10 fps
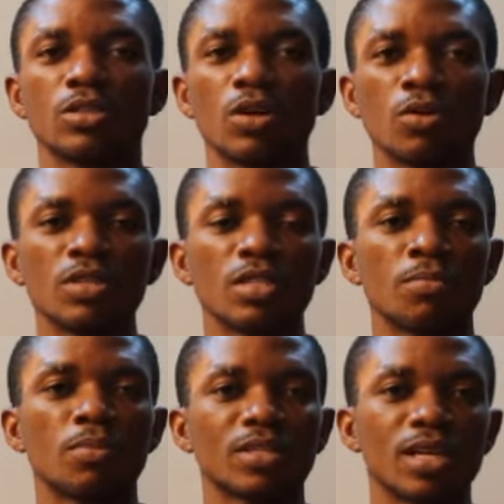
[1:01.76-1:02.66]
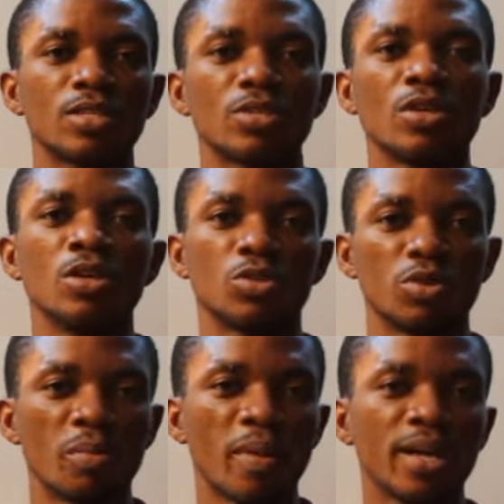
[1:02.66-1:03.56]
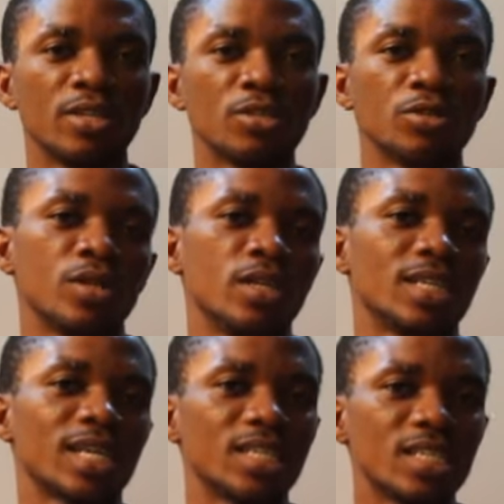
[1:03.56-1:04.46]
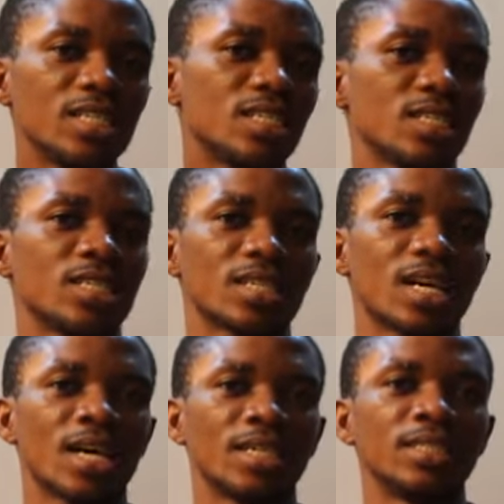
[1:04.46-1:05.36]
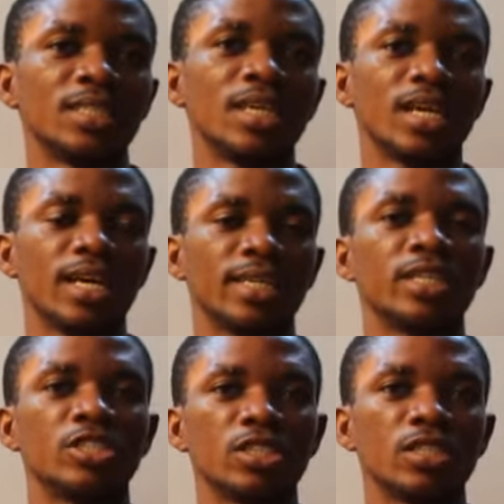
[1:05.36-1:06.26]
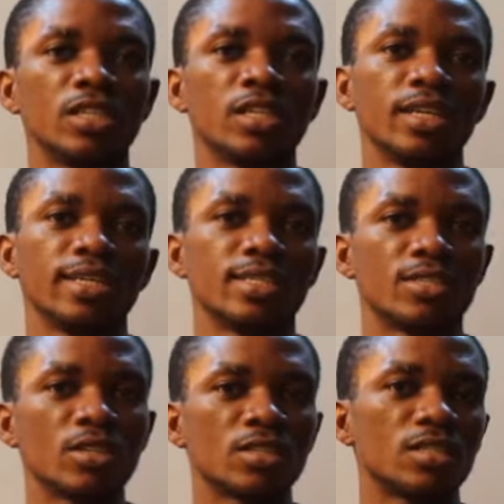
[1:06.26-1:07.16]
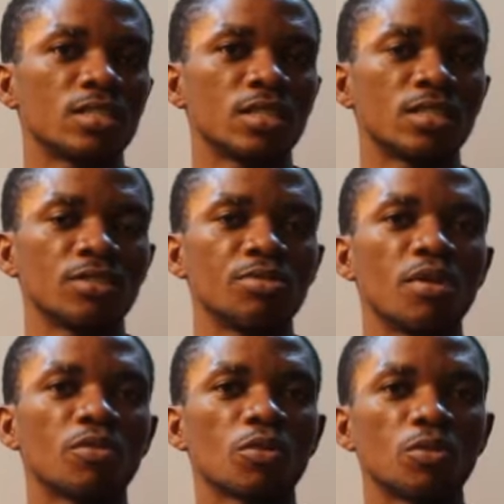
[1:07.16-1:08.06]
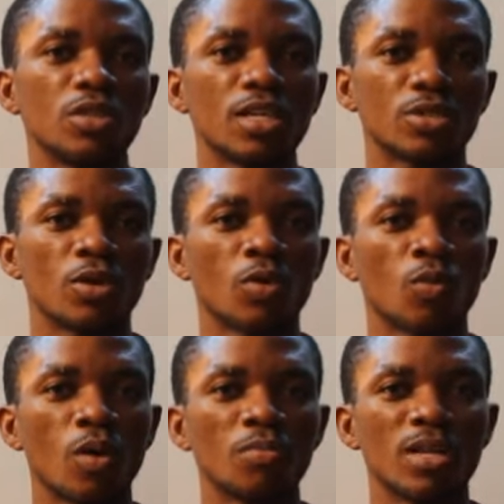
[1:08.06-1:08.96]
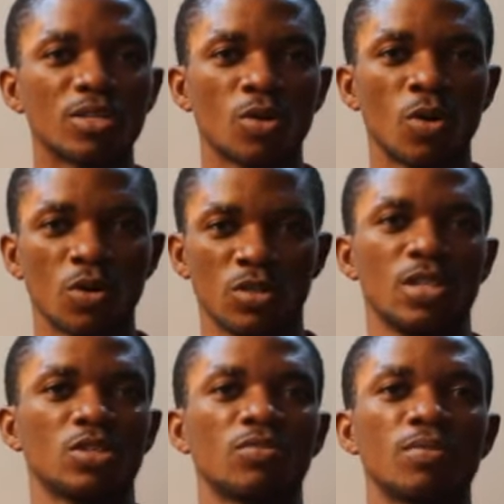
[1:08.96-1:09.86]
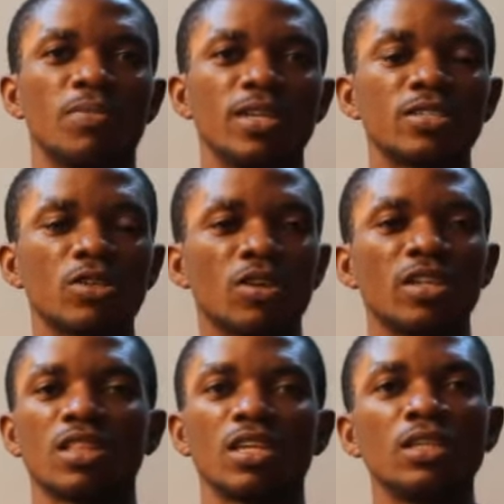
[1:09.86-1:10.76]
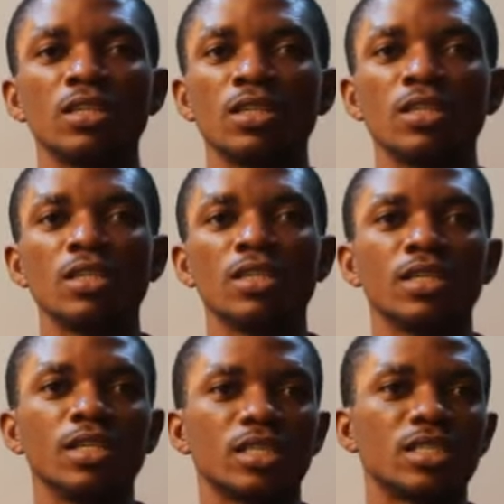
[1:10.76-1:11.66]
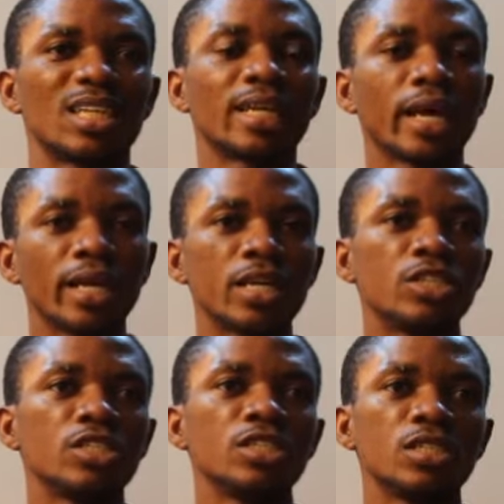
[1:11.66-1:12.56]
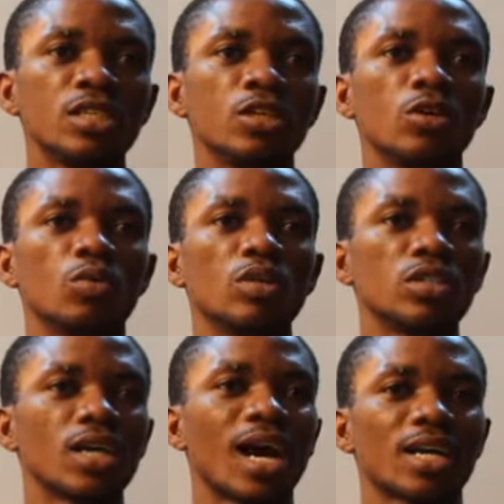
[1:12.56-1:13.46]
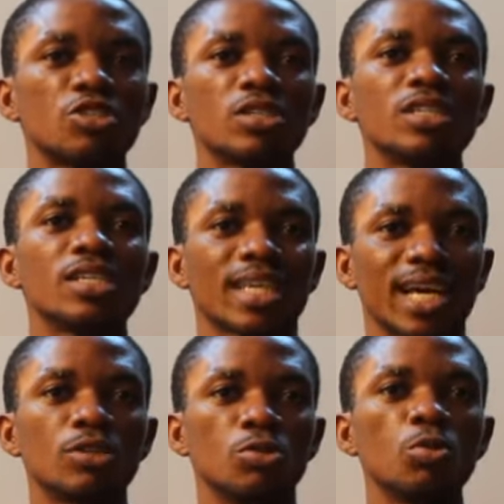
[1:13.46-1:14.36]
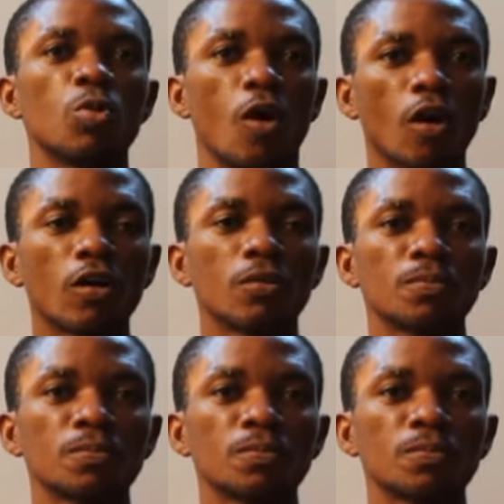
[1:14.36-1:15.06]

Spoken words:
always important to remind you that heat is an energy. It is not the degree of coldness or warmness or hotness of a place or a thing. It is an energy which actually can do work.